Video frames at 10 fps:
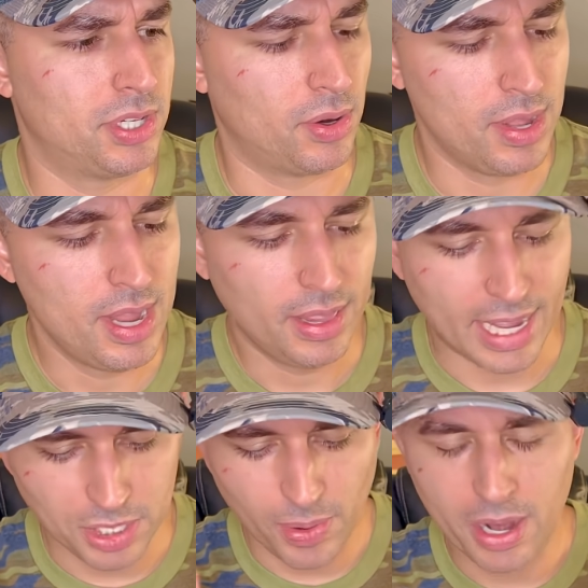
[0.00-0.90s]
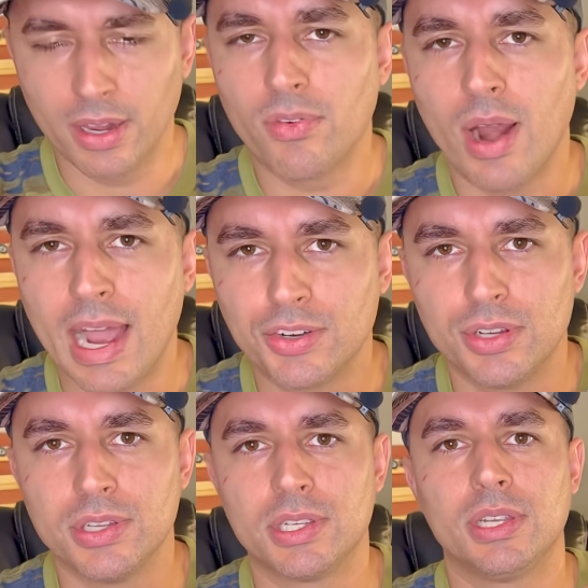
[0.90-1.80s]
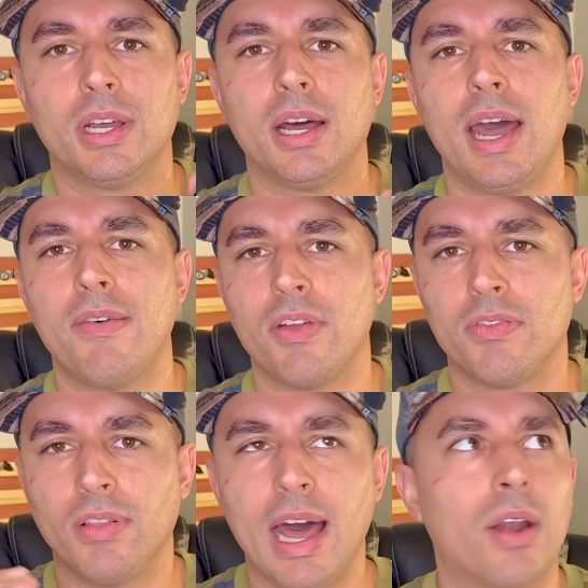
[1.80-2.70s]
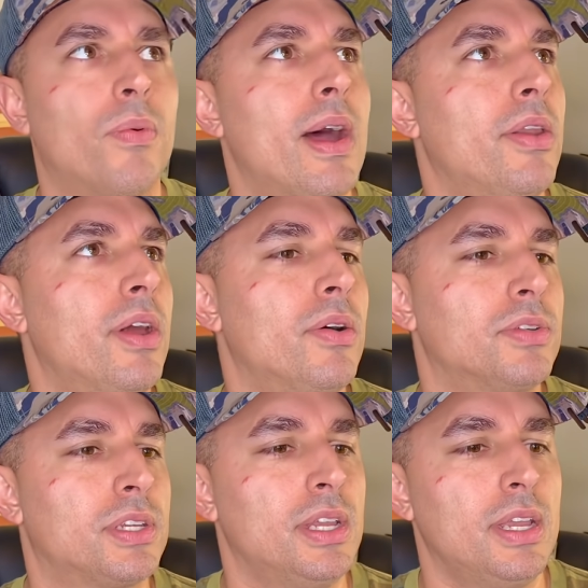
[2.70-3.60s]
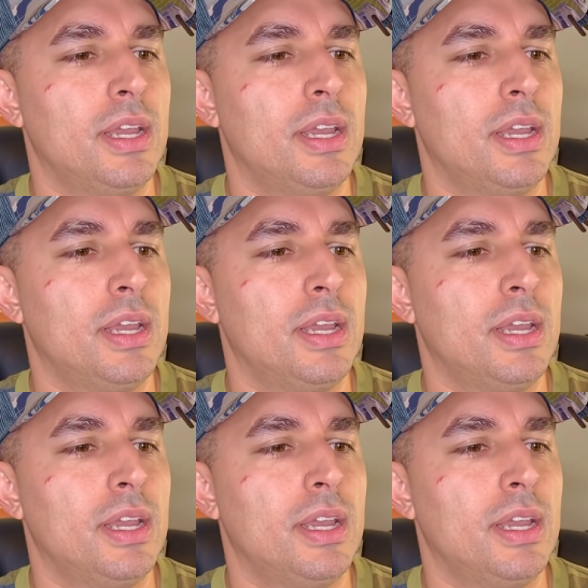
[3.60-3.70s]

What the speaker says: So that's why your lever actions have a flat or round nose.